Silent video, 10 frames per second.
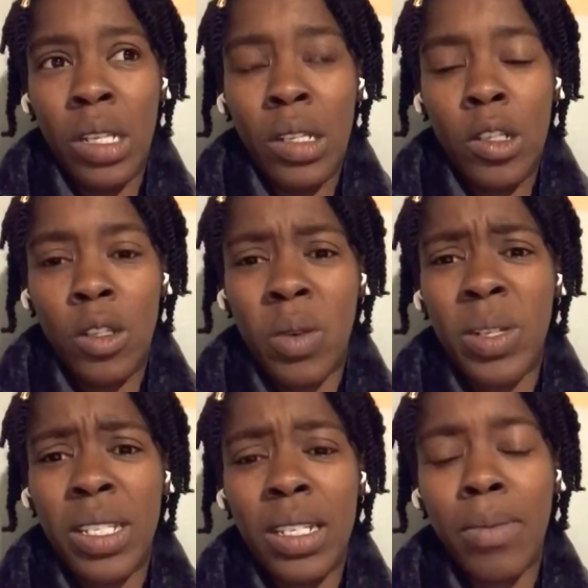So
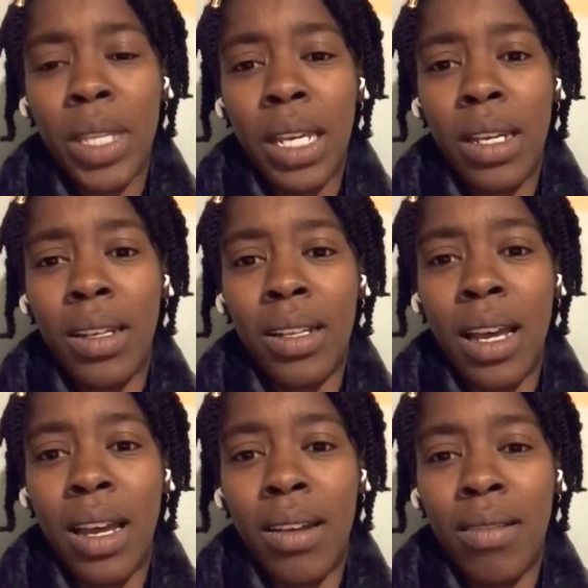it's something
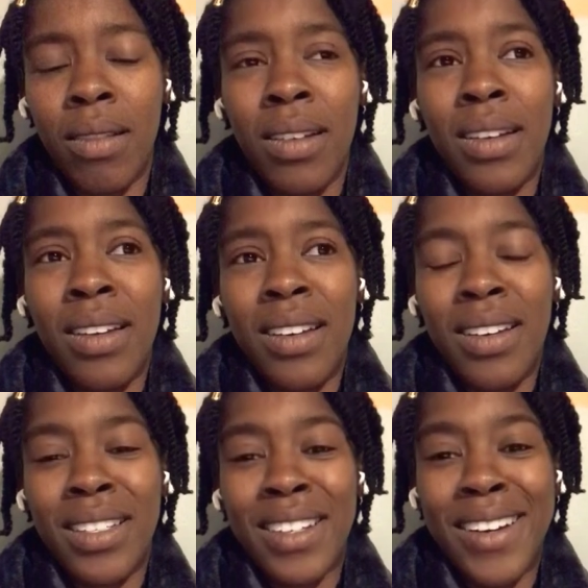that
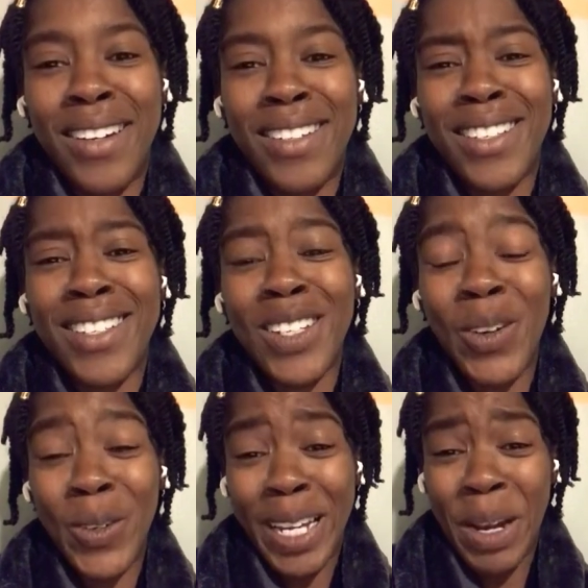has kind of
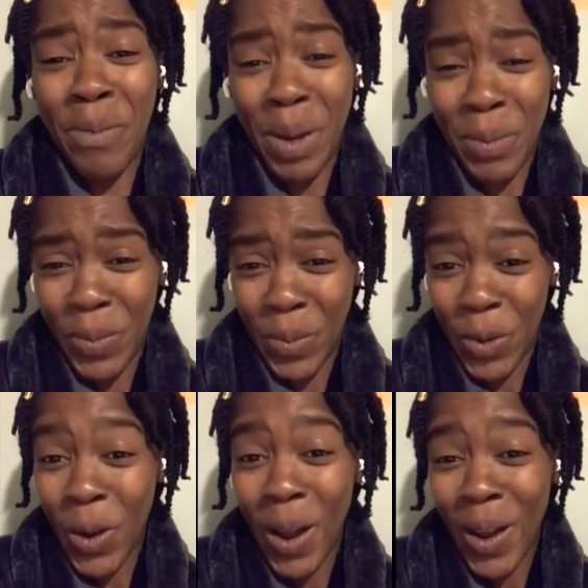slowed down my
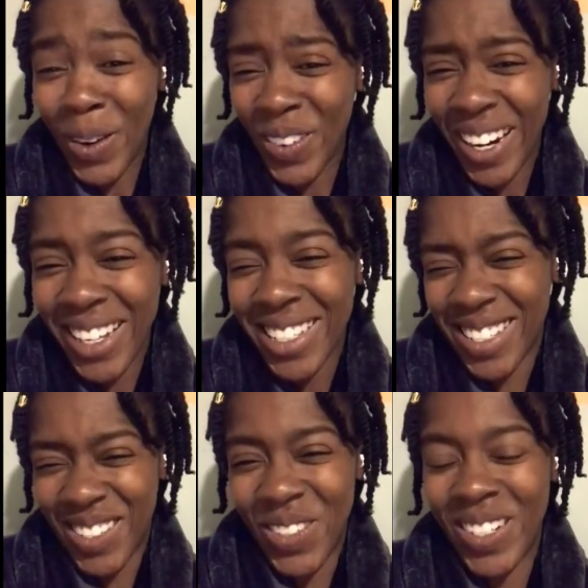progress
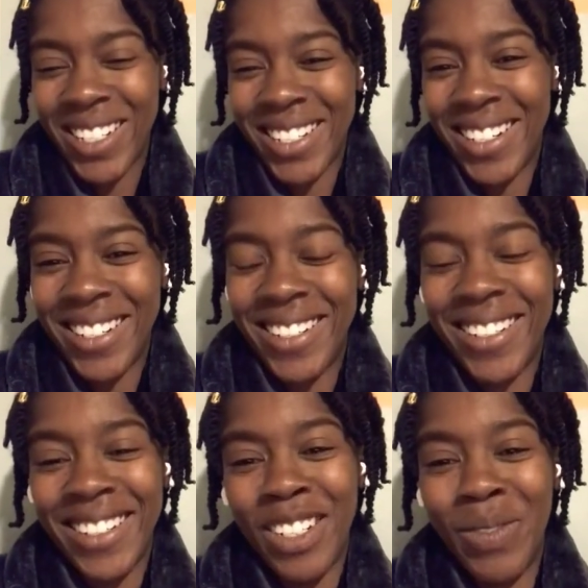towards Ghana a
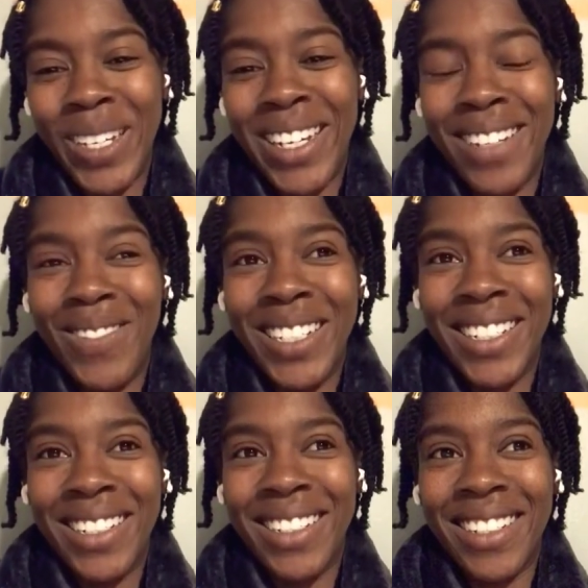little bit,
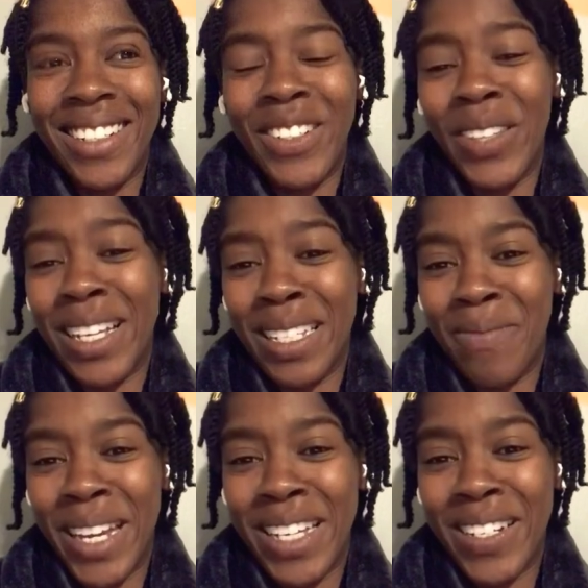because I know that's a
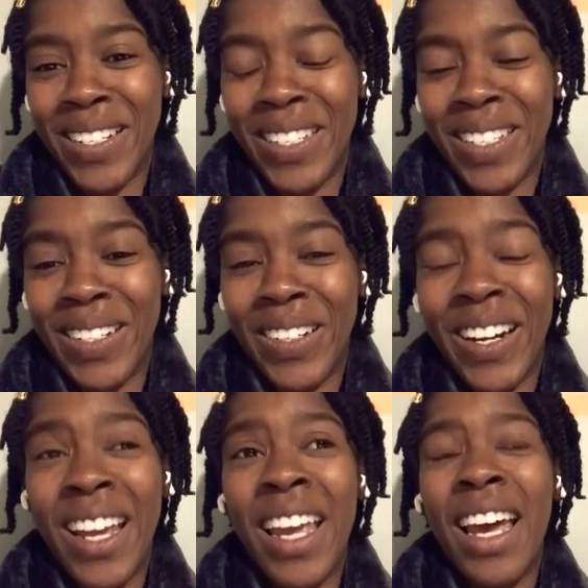major concern.
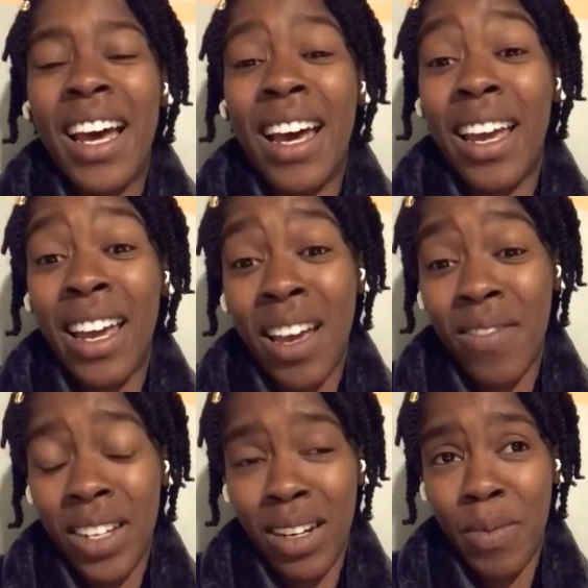I have
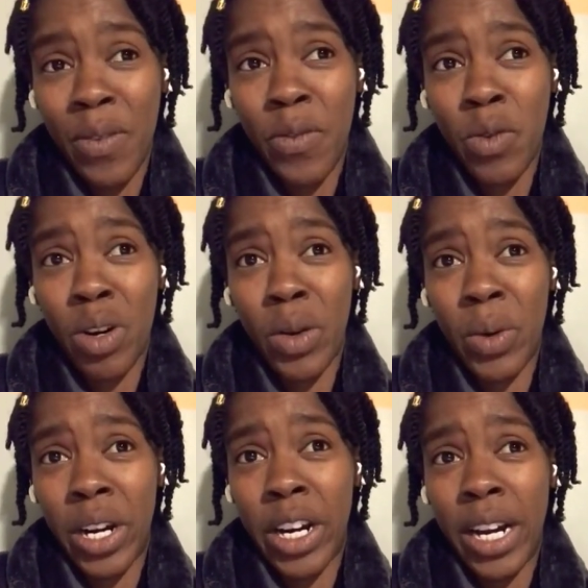done it before,
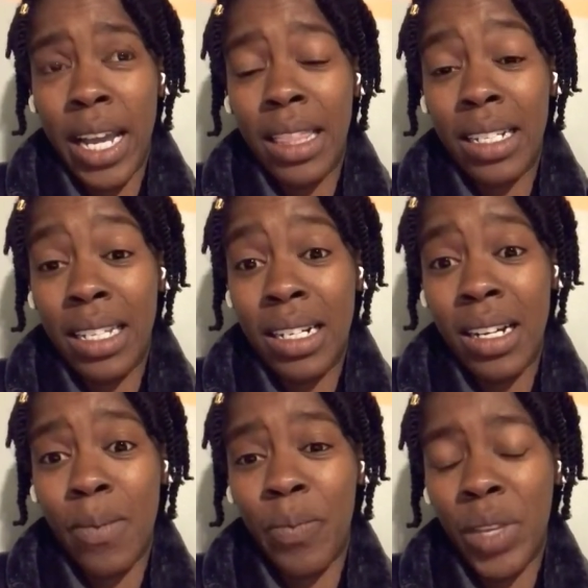where at the
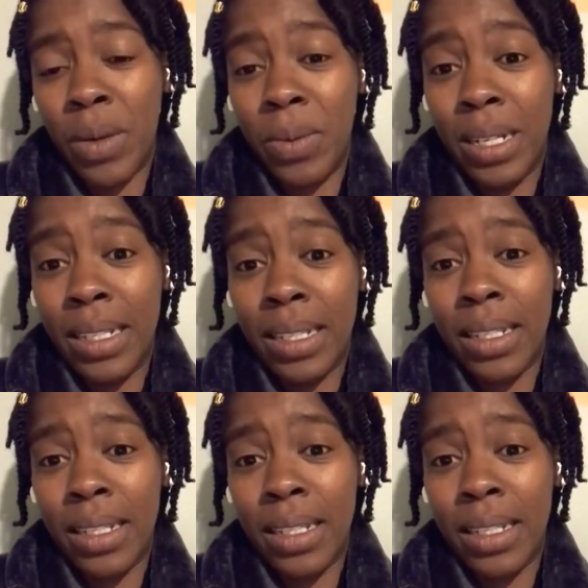time it was